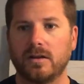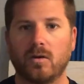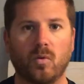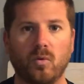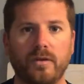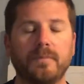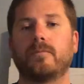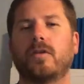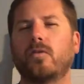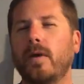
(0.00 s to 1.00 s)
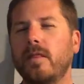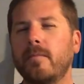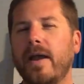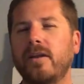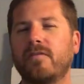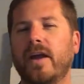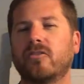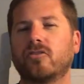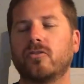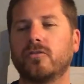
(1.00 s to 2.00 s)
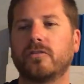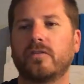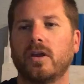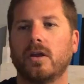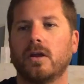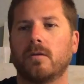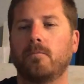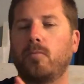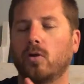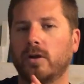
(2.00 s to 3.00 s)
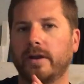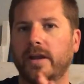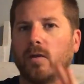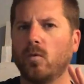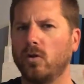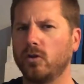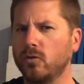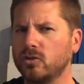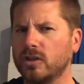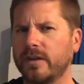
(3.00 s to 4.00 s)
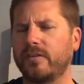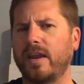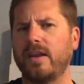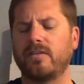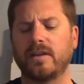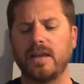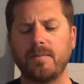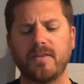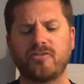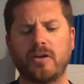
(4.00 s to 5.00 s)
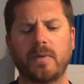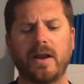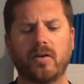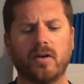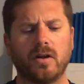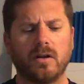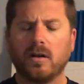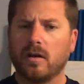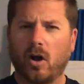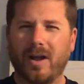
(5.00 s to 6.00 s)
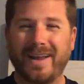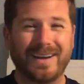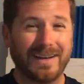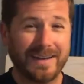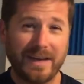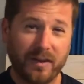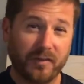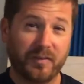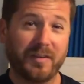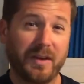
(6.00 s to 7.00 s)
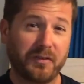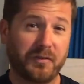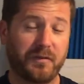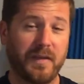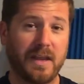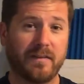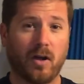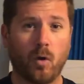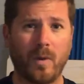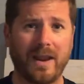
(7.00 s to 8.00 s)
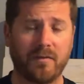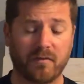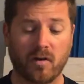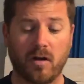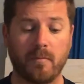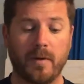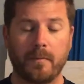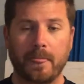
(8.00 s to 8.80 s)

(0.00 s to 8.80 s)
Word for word: old. So in the manufacturer's booklet, it will usually say to keep the generator at least six feet away from